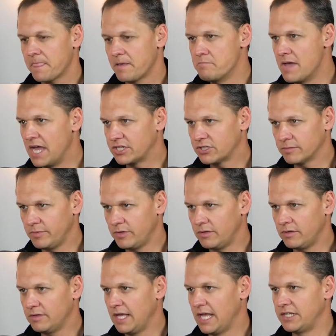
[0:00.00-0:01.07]

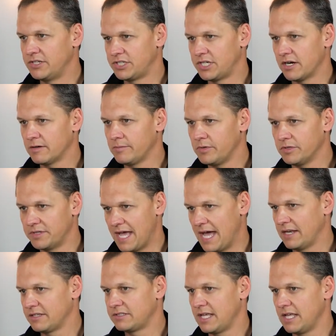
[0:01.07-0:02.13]
measurable, and shareable
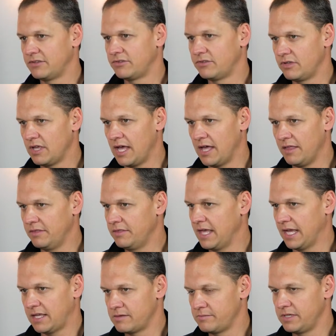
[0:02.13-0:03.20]
data sets
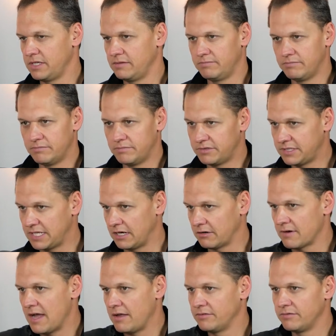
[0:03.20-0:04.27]
that can be sent
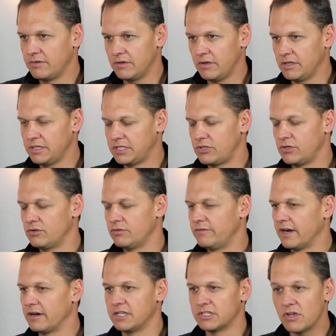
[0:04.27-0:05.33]
around to
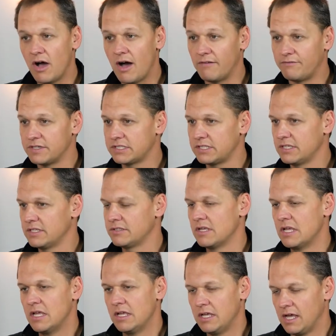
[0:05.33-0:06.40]
various offices,
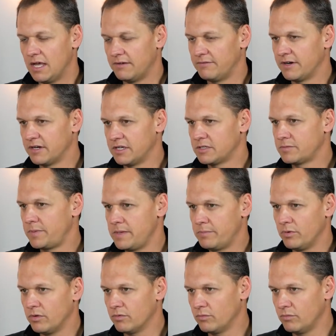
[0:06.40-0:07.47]
various
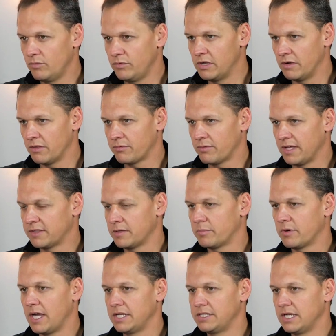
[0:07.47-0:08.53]
people, throughout the
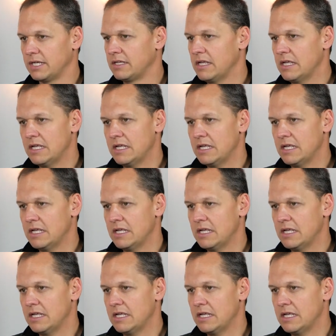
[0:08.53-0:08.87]
project.